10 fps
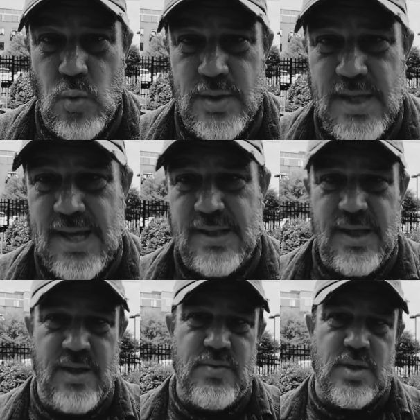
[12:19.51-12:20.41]
that
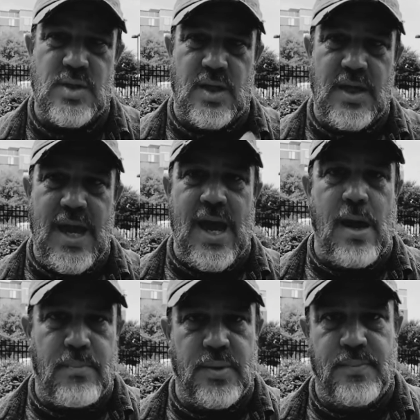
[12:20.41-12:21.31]
leaves is a
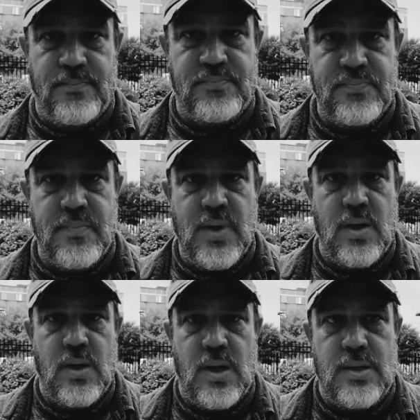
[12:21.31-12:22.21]
gap,
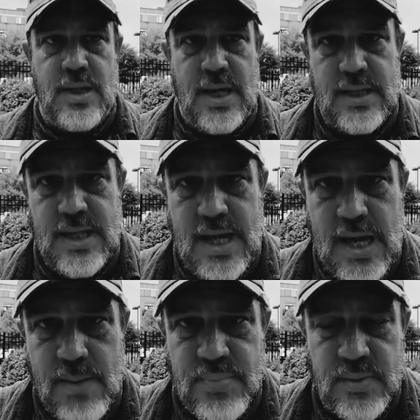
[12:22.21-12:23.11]
and that
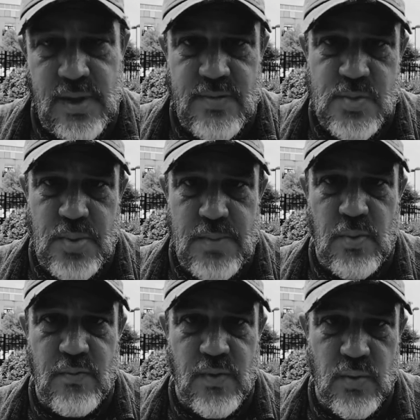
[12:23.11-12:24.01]
gap leaves
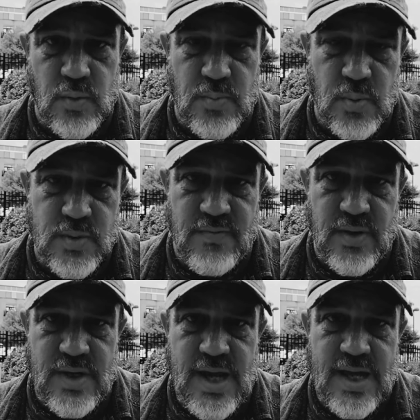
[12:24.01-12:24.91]
people vulnerable to
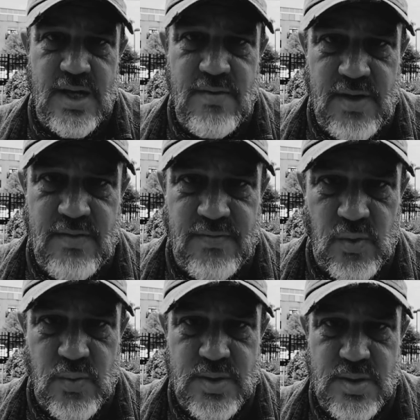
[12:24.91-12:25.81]
very negative
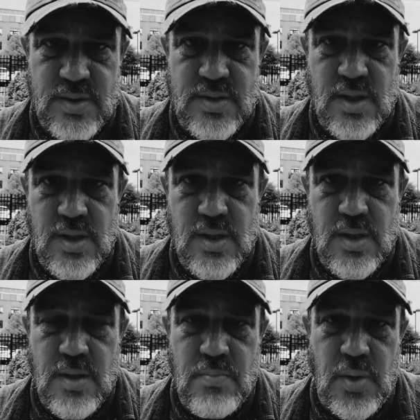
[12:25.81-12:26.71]
influences,
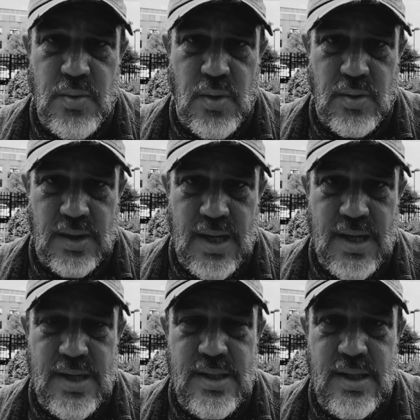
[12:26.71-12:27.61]
both
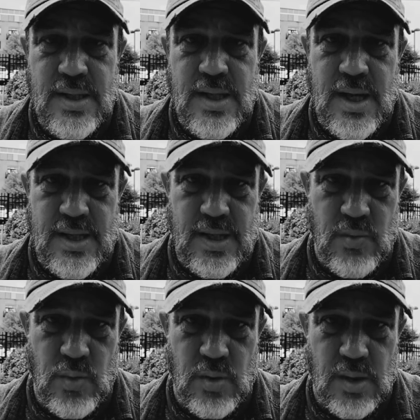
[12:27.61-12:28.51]
online and
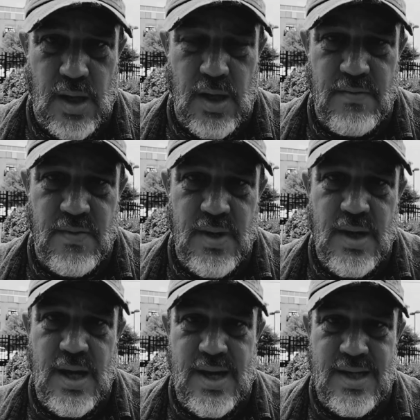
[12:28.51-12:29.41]
in real life,
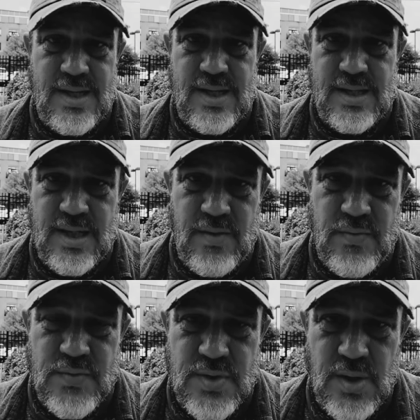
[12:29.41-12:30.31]
and it
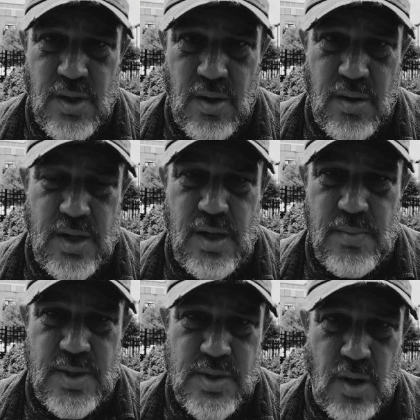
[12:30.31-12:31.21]
gives our
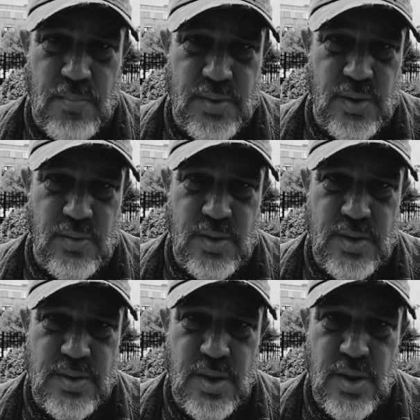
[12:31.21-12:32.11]
enemies
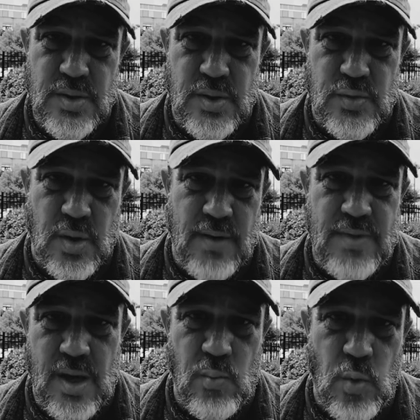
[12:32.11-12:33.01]
opportunities to drive
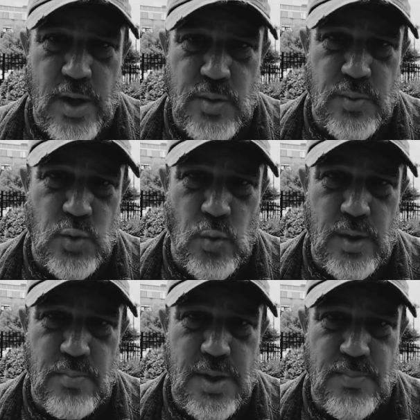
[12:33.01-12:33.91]
that wedge
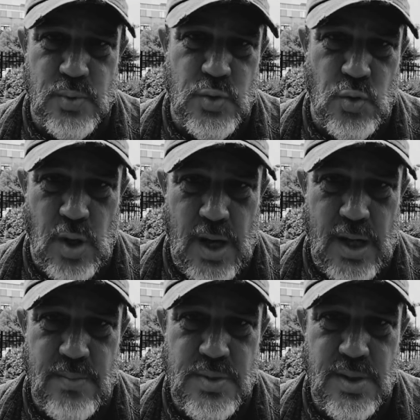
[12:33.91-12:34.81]
between people's
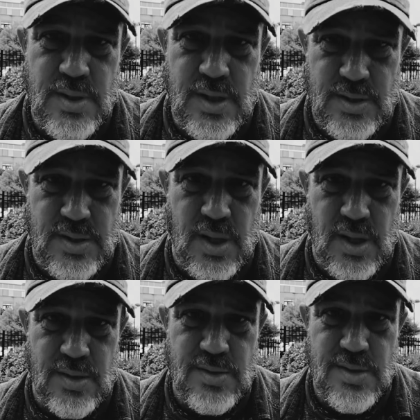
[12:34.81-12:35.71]
tribes and
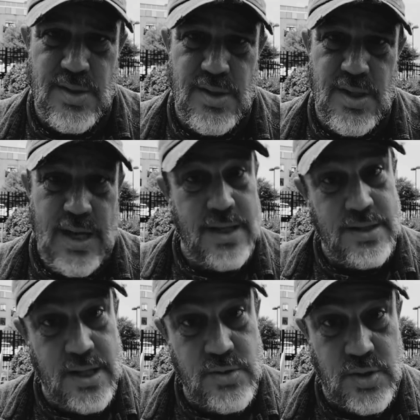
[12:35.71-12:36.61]
tongues,
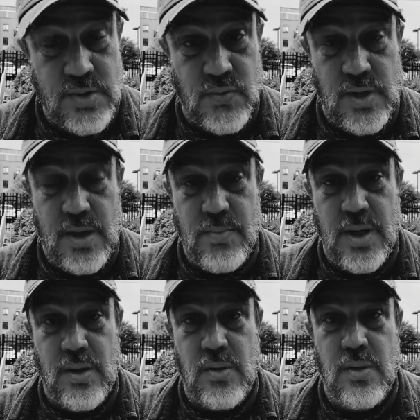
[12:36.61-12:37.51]
and nations for that
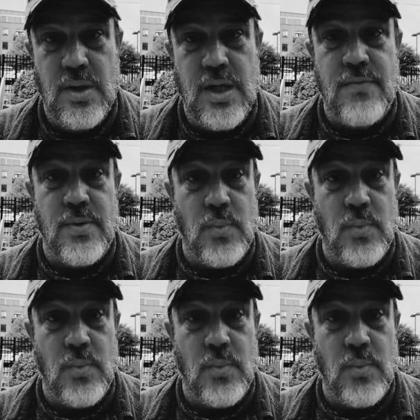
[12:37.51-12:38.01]
matter, even